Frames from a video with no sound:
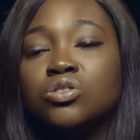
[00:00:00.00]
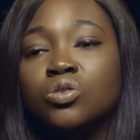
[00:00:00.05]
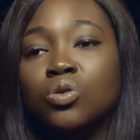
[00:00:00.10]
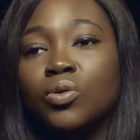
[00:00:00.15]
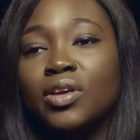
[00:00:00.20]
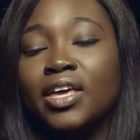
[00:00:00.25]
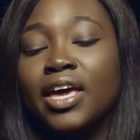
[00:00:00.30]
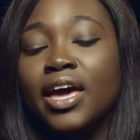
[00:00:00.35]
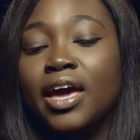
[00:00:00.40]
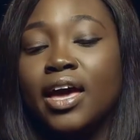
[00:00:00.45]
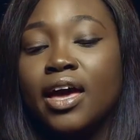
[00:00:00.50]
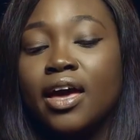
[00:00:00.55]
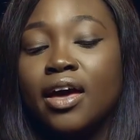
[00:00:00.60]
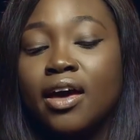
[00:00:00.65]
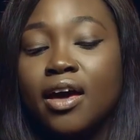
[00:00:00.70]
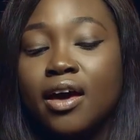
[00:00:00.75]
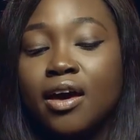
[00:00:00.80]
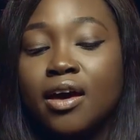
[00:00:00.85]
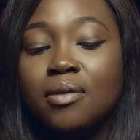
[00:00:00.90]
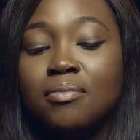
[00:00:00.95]
So
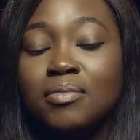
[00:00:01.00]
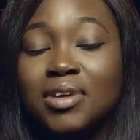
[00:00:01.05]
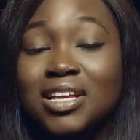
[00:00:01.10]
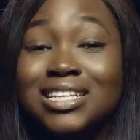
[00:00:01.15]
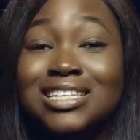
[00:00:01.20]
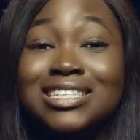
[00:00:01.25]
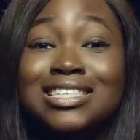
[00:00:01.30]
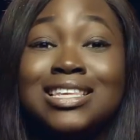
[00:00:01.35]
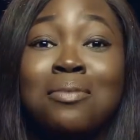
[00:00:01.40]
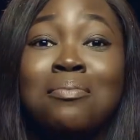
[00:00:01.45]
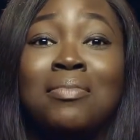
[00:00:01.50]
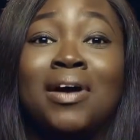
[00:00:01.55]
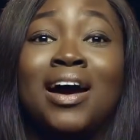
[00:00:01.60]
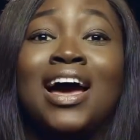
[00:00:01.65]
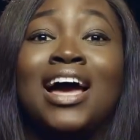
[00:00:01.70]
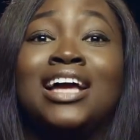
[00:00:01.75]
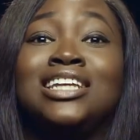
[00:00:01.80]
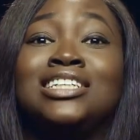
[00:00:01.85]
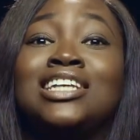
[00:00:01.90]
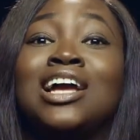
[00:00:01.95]
yeah, um, in
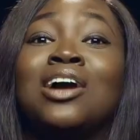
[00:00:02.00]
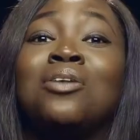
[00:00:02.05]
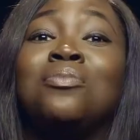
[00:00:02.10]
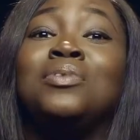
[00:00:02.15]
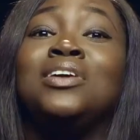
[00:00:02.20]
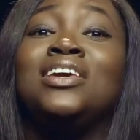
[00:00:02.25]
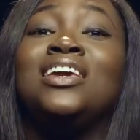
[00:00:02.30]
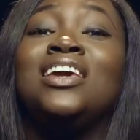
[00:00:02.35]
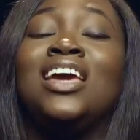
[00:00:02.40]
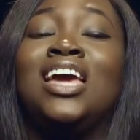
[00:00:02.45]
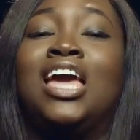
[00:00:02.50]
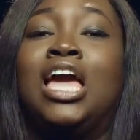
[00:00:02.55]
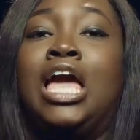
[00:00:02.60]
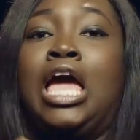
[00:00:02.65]
December, I shall be